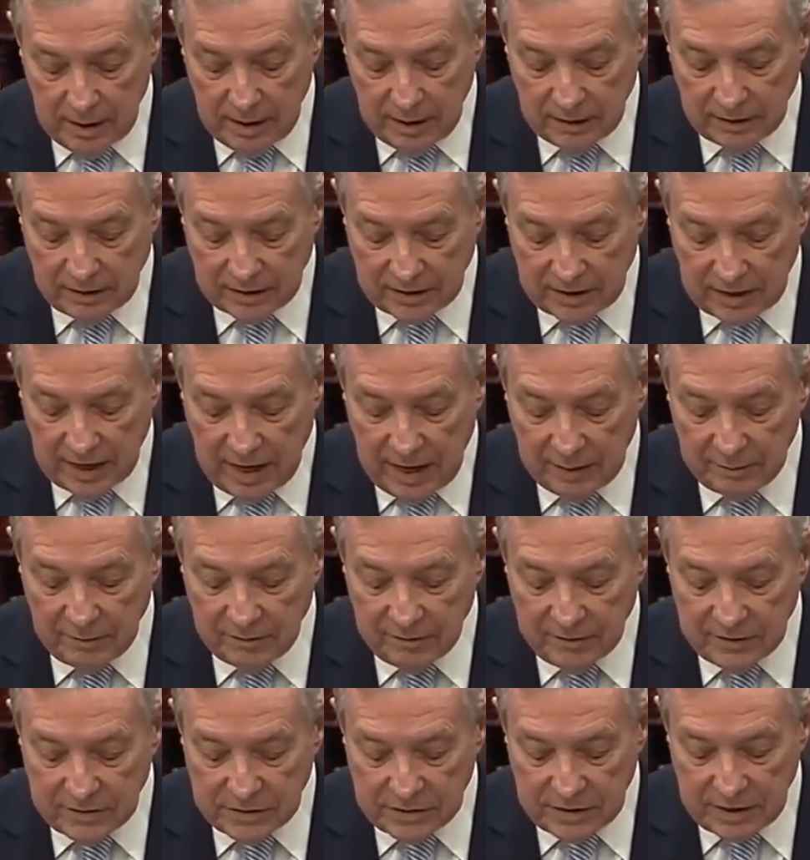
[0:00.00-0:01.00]
At the time
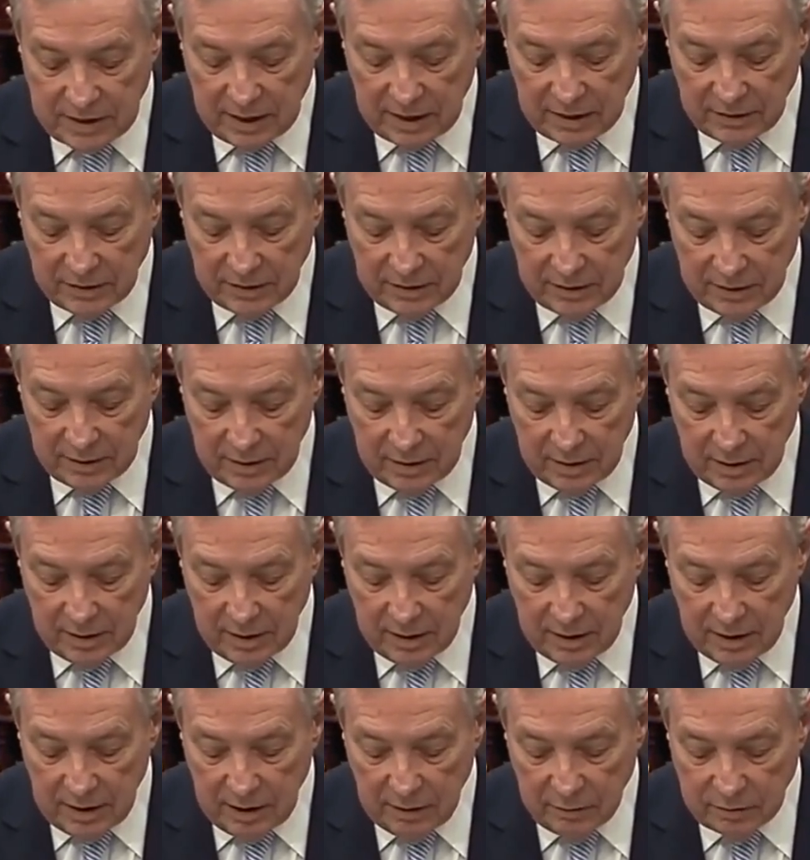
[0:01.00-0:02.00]
of his death,
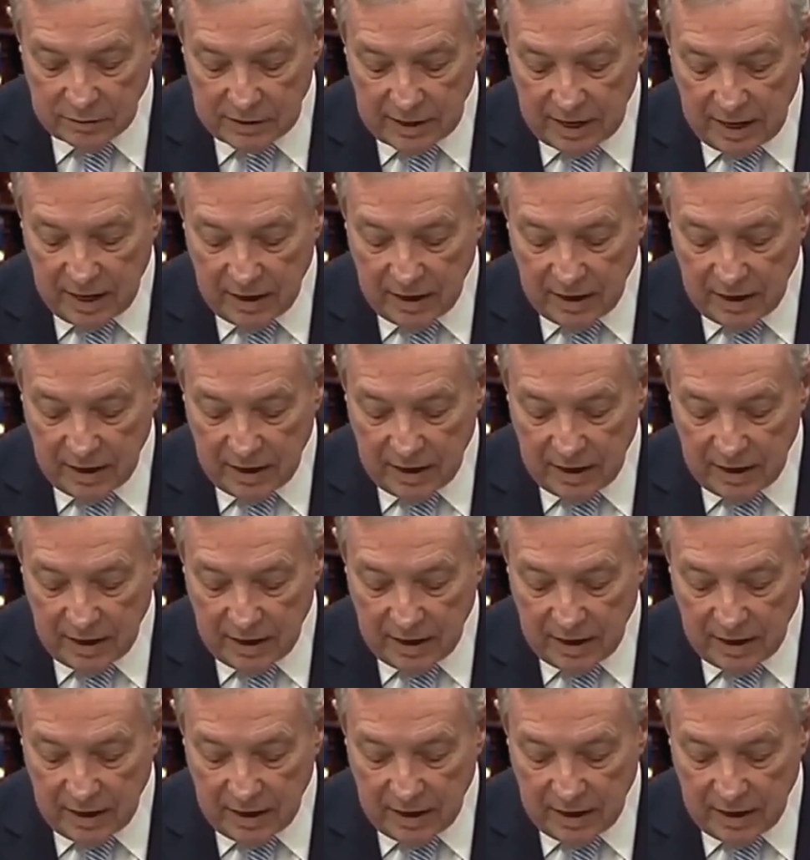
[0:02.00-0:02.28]
he was